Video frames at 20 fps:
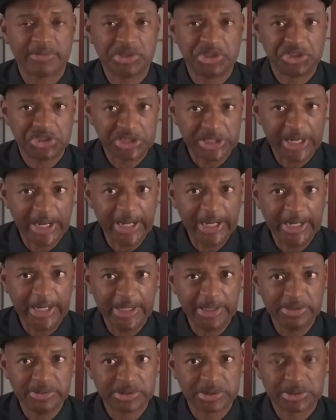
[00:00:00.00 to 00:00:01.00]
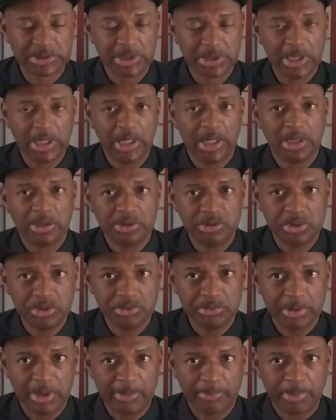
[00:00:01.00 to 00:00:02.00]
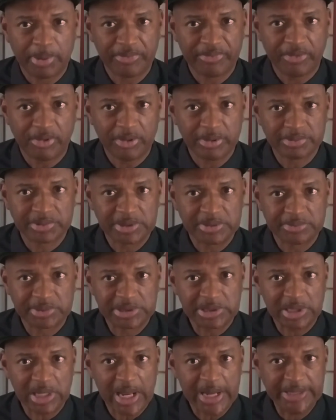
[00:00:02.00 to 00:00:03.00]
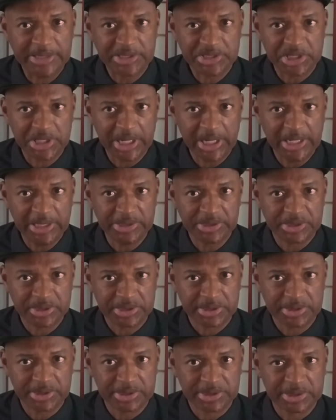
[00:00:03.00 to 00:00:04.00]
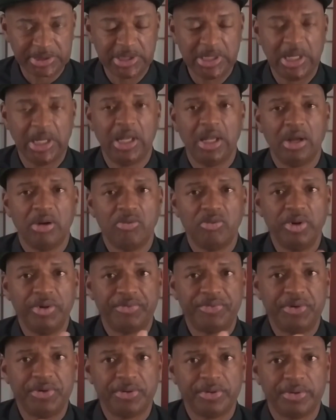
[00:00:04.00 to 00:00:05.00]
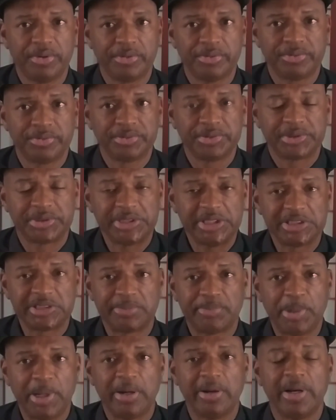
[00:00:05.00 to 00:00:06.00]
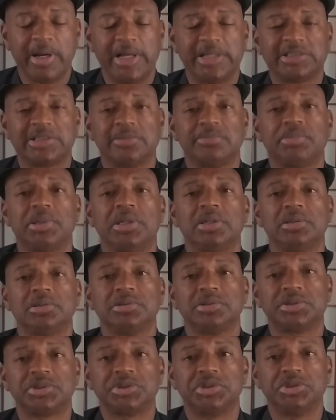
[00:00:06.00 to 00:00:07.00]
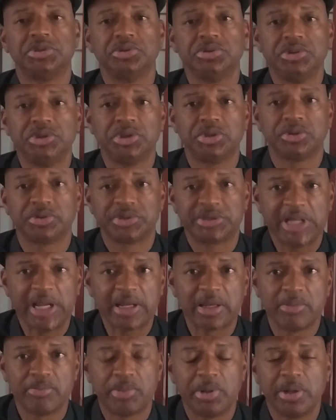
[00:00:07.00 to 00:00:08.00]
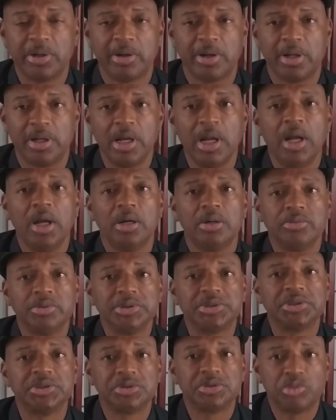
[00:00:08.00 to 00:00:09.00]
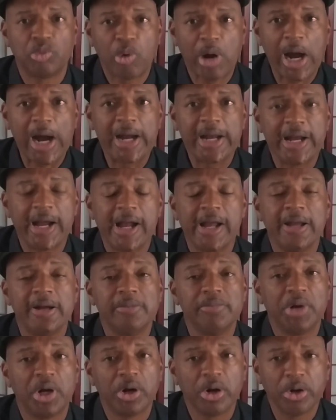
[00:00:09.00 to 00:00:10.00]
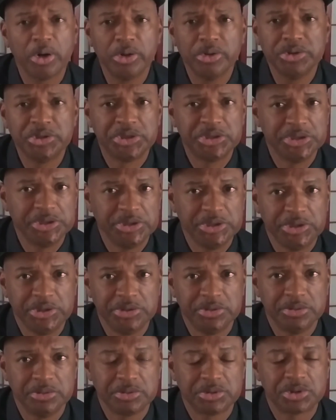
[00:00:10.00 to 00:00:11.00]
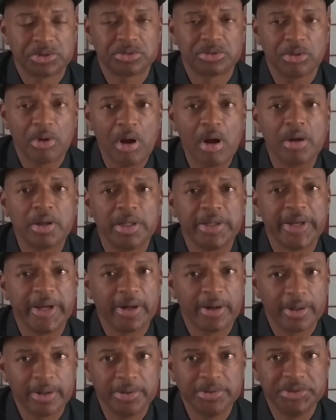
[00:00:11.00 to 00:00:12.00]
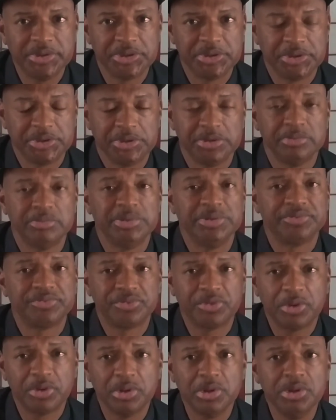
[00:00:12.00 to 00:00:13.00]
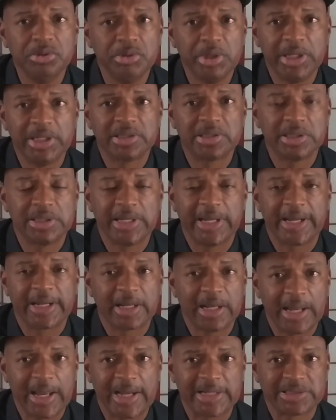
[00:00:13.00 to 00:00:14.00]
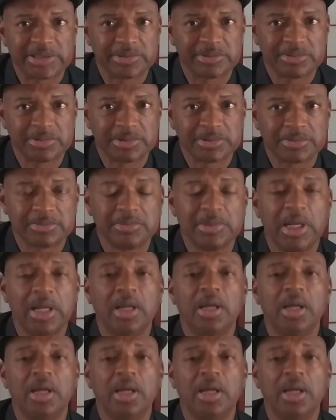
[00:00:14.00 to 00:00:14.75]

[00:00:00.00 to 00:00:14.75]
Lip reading: change, perform some slight changes with your 6th period as opposed to your 2nd period, which is why I am urging you, strongly urging you, before you get to that classroom,